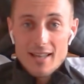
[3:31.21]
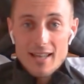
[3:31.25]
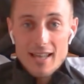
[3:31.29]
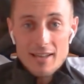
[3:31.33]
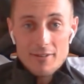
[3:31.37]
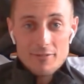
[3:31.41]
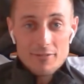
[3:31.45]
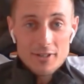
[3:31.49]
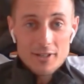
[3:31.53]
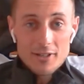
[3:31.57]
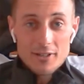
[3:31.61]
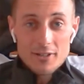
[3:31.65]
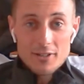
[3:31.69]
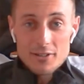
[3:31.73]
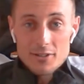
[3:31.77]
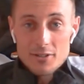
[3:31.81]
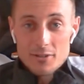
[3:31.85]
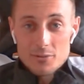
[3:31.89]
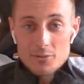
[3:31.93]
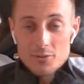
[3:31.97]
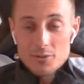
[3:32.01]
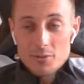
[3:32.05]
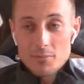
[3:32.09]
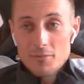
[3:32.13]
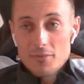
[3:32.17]
If you're going
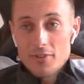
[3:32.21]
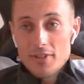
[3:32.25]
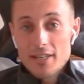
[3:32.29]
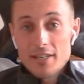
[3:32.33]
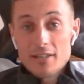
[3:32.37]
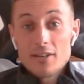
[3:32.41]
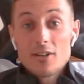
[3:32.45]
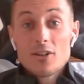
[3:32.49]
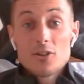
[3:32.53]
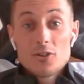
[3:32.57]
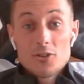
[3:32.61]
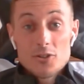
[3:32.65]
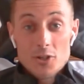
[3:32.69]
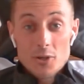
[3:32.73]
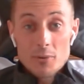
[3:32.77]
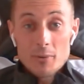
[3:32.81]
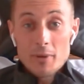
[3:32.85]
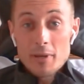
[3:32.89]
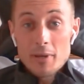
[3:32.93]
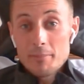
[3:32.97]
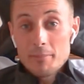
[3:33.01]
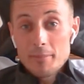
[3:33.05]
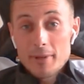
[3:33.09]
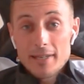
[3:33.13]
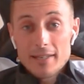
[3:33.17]
to do something, do
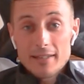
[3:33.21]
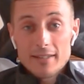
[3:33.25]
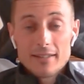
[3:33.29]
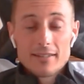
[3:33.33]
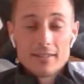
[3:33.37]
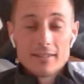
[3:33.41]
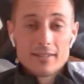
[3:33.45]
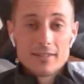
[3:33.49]
it big.